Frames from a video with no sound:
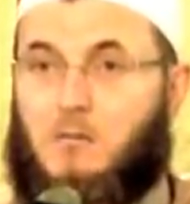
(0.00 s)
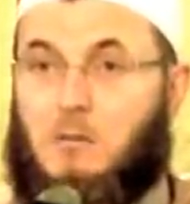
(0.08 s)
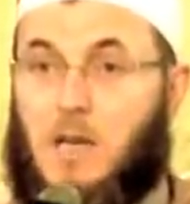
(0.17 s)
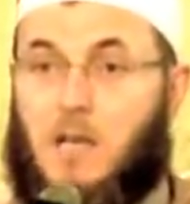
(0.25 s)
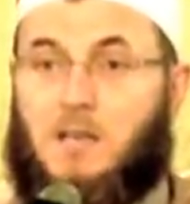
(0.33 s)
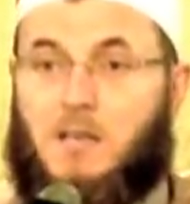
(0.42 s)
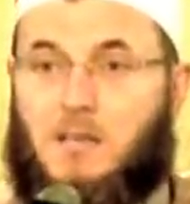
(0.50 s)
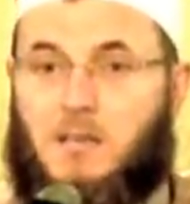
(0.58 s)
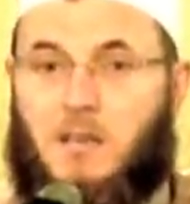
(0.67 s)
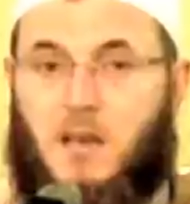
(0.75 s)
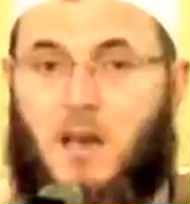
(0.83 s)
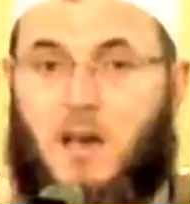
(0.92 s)
wealth,
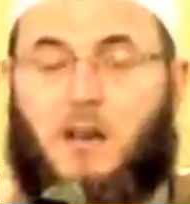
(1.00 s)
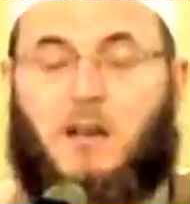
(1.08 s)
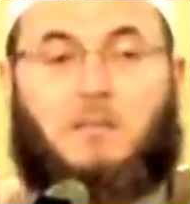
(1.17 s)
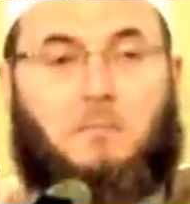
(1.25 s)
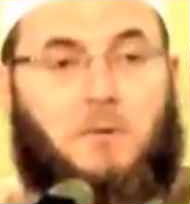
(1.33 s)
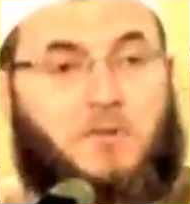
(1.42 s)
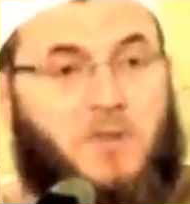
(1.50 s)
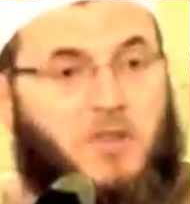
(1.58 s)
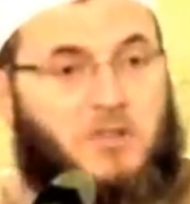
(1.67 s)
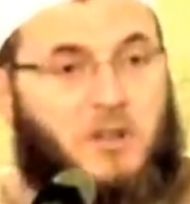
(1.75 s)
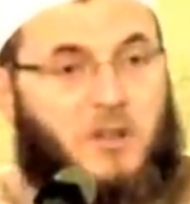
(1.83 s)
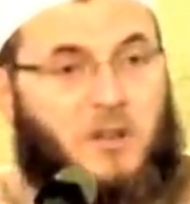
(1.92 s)
and its
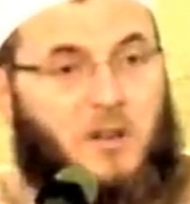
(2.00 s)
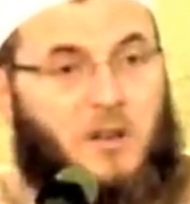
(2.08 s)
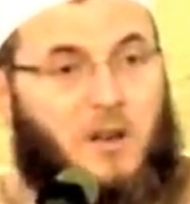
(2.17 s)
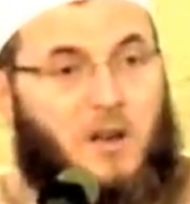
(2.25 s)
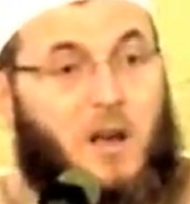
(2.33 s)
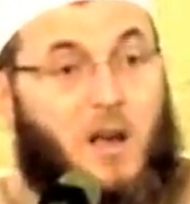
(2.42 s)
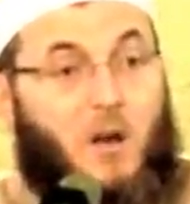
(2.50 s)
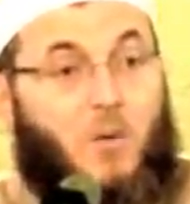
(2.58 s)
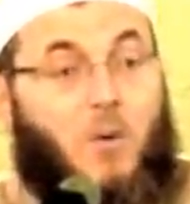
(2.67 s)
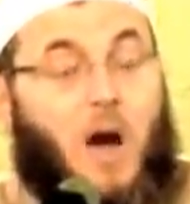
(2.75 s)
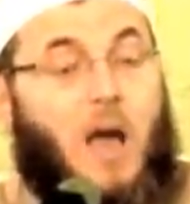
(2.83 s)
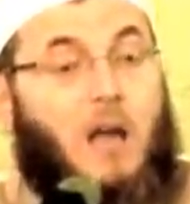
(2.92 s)
position.
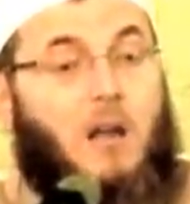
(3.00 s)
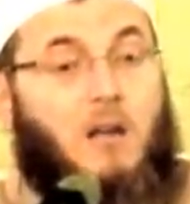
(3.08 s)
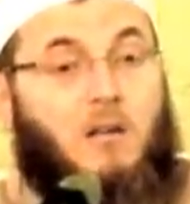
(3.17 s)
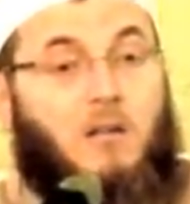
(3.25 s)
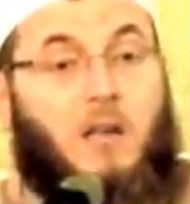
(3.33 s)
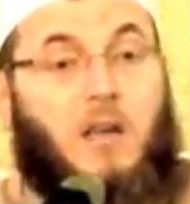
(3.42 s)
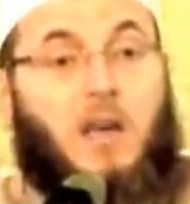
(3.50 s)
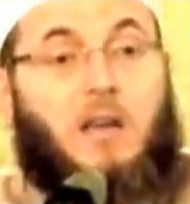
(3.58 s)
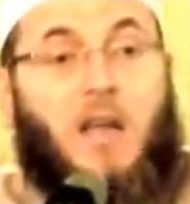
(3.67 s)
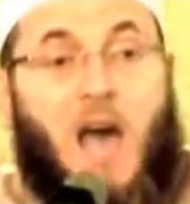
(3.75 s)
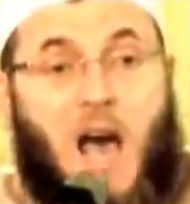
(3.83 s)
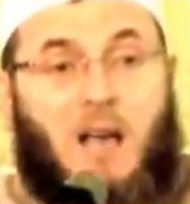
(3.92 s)
While
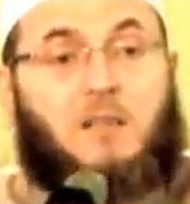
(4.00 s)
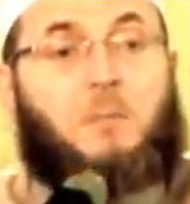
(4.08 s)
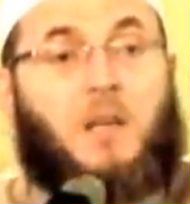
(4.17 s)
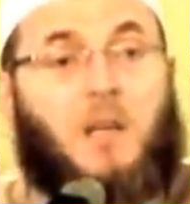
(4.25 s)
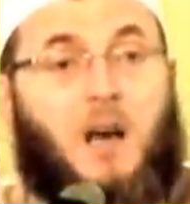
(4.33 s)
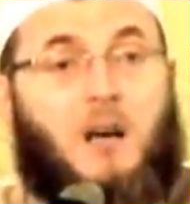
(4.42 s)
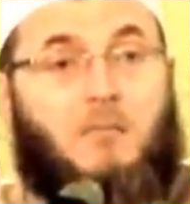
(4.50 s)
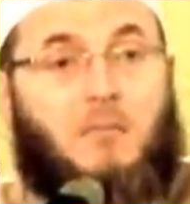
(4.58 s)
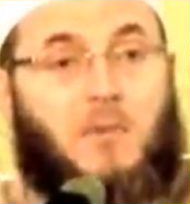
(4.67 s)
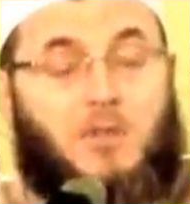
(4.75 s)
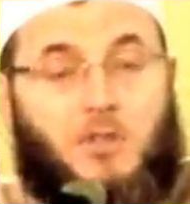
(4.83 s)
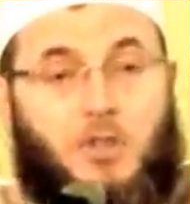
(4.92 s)
it has
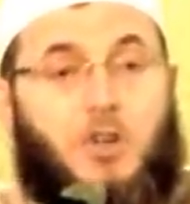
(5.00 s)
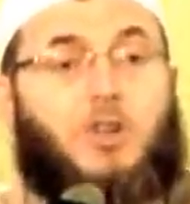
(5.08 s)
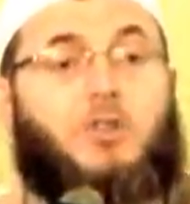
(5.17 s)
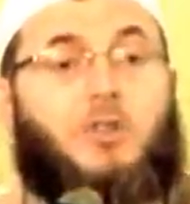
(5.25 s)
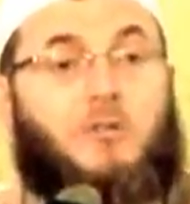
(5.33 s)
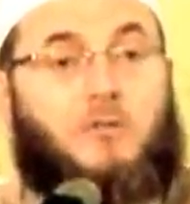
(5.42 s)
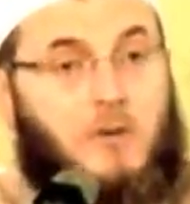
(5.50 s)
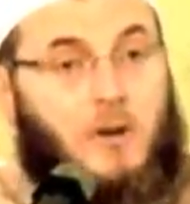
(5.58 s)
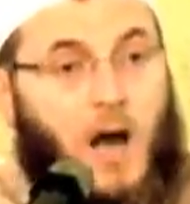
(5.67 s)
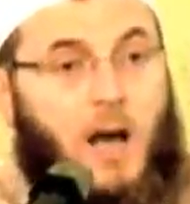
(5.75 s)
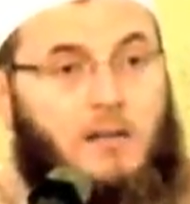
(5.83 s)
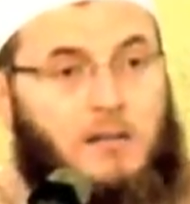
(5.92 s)
become certain
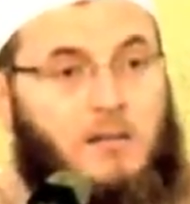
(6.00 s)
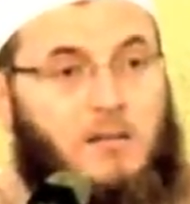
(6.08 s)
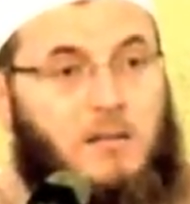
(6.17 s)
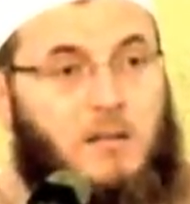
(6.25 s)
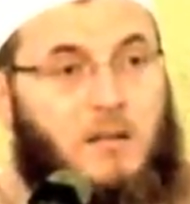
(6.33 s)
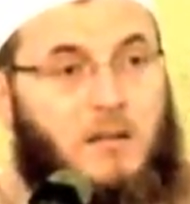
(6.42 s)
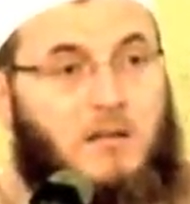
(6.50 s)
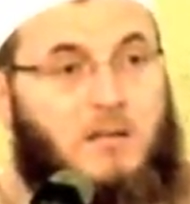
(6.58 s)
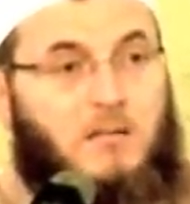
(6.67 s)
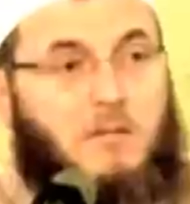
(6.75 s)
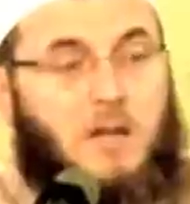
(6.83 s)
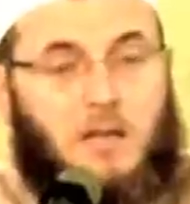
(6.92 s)
for us
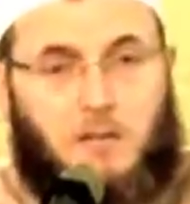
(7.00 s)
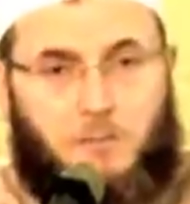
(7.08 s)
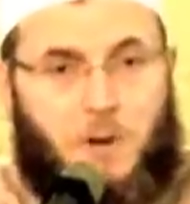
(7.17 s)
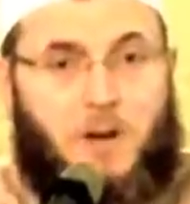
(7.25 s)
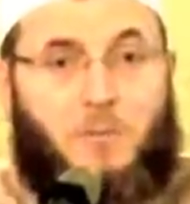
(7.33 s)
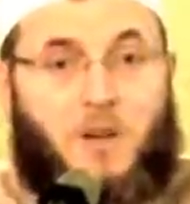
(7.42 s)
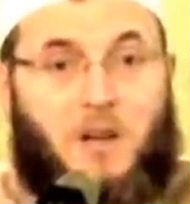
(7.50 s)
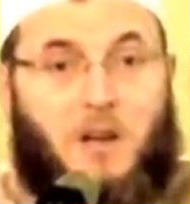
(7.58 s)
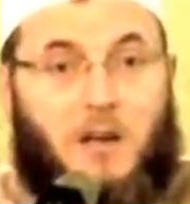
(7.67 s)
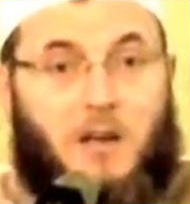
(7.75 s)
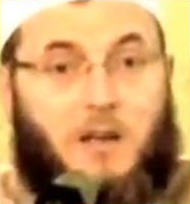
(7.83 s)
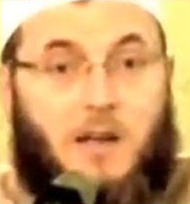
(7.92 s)
through experiment
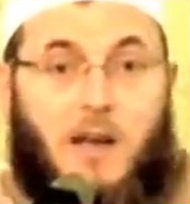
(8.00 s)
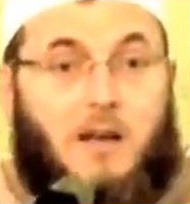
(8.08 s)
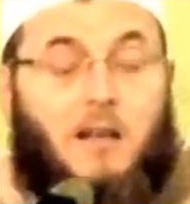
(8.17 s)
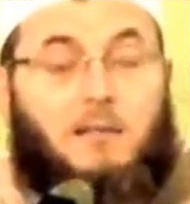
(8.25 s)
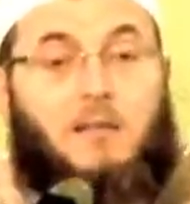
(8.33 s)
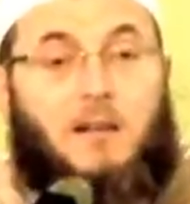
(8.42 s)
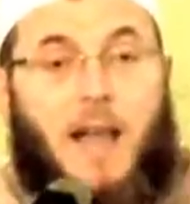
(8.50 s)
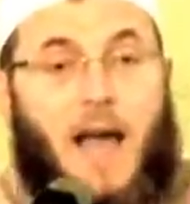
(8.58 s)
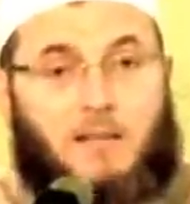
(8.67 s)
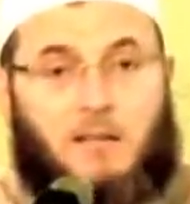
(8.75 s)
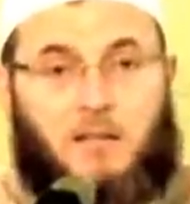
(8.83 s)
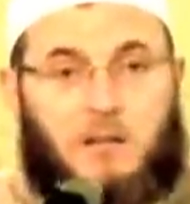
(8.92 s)
that it doesn't
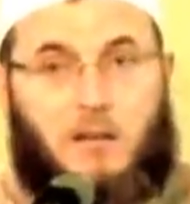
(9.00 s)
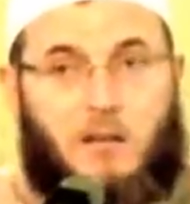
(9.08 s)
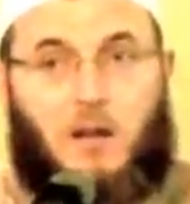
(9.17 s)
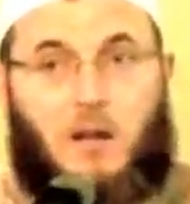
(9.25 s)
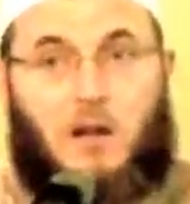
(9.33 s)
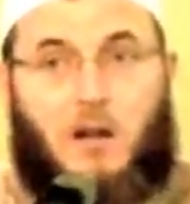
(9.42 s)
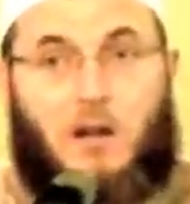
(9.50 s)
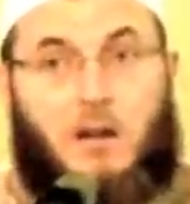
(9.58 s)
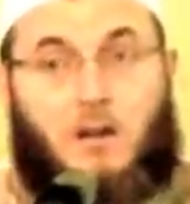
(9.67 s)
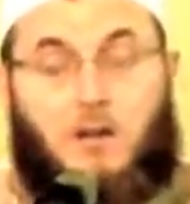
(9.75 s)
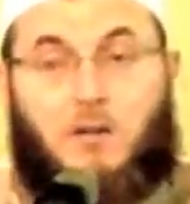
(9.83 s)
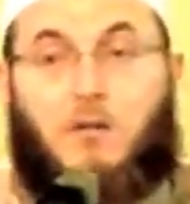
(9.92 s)
last,
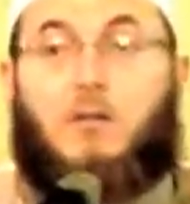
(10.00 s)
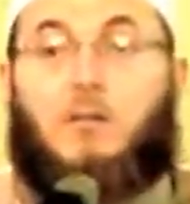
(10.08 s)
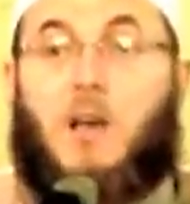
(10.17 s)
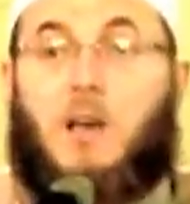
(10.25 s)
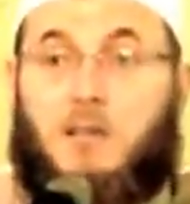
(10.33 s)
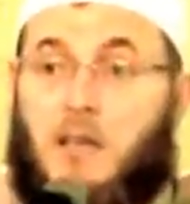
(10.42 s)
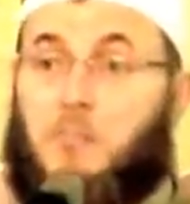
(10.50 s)
nor does